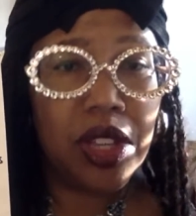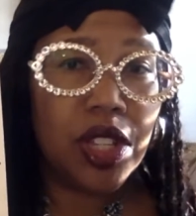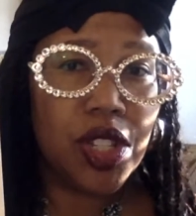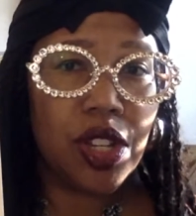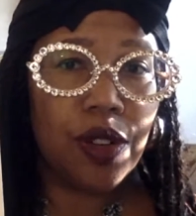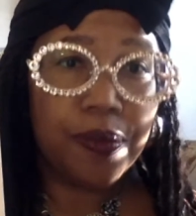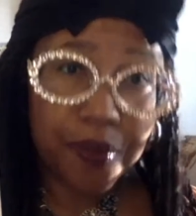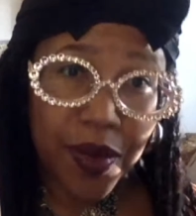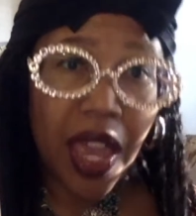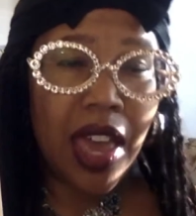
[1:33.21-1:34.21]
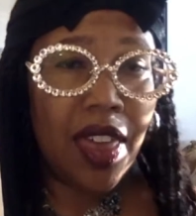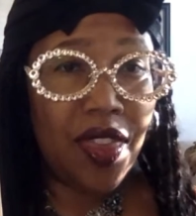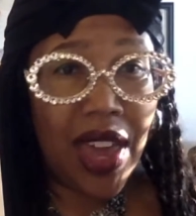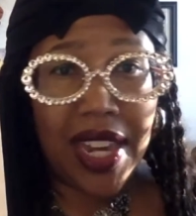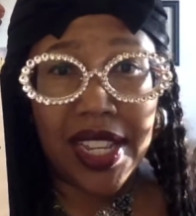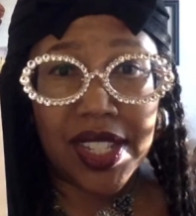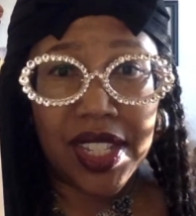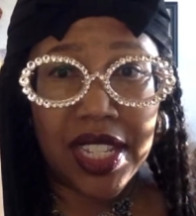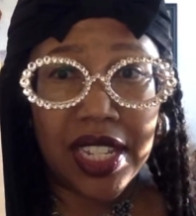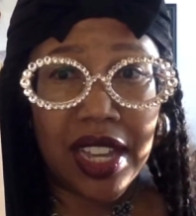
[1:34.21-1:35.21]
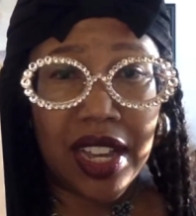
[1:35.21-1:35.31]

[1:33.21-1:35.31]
So that is the